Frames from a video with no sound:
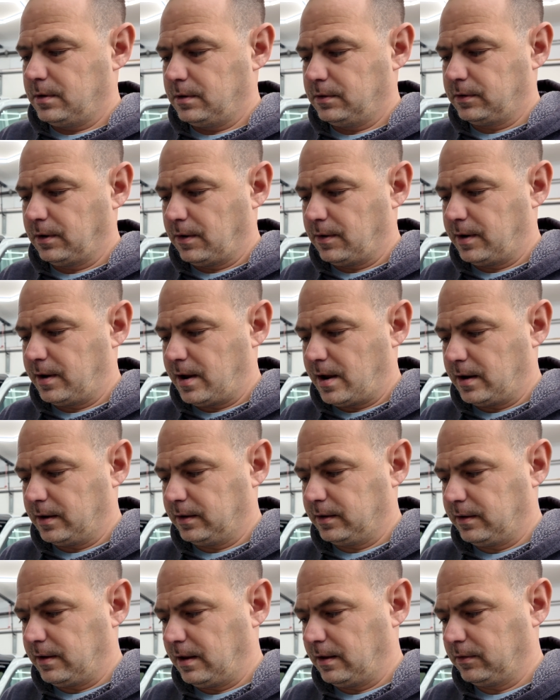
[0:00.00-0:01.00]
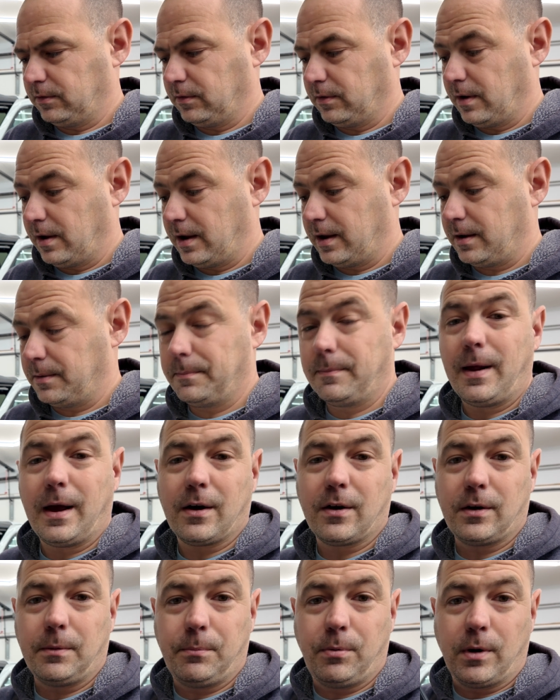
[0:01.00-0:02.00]
it's already on. Cancel. I am
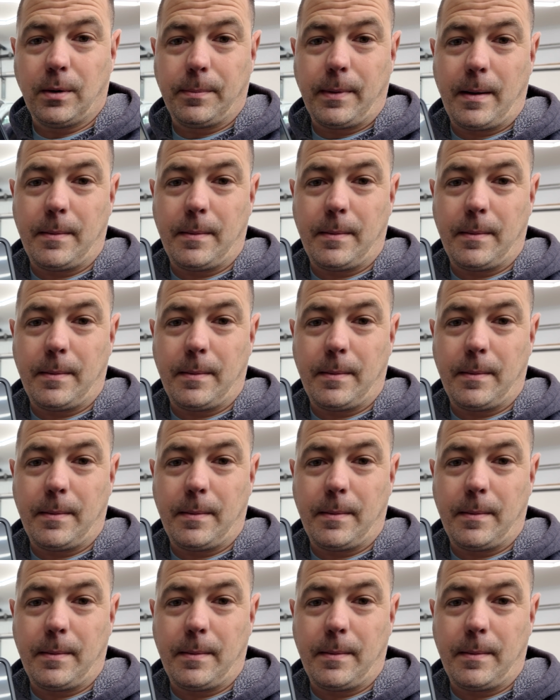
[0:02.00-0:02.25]
not going to boot up.